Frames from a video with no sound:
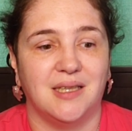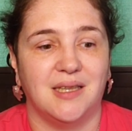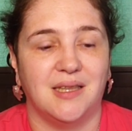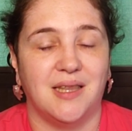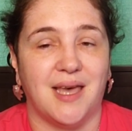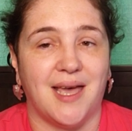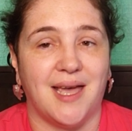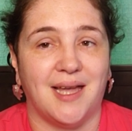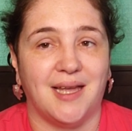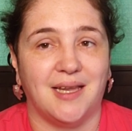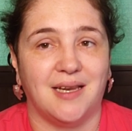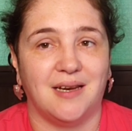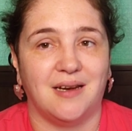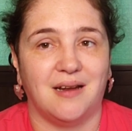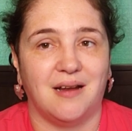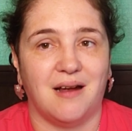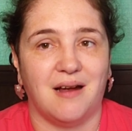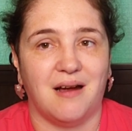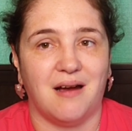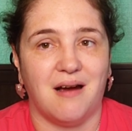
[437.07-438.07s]
that
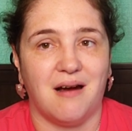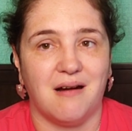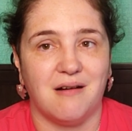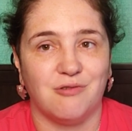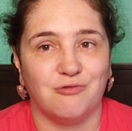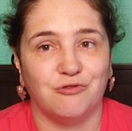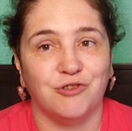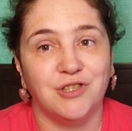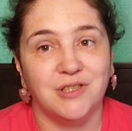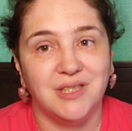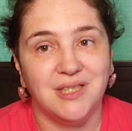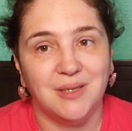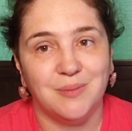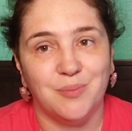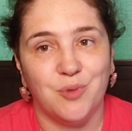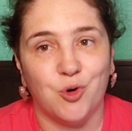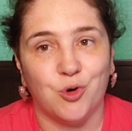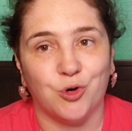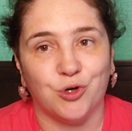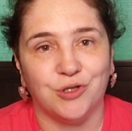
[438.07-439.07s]
are really
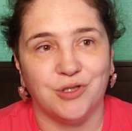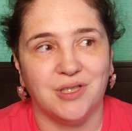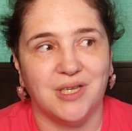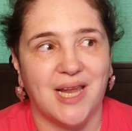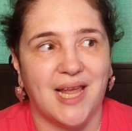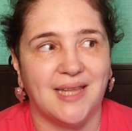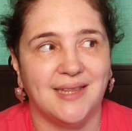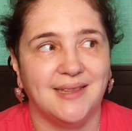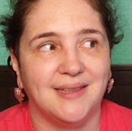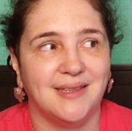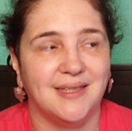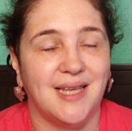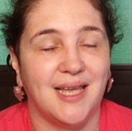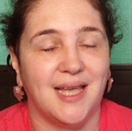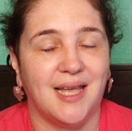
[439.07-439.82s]
important, and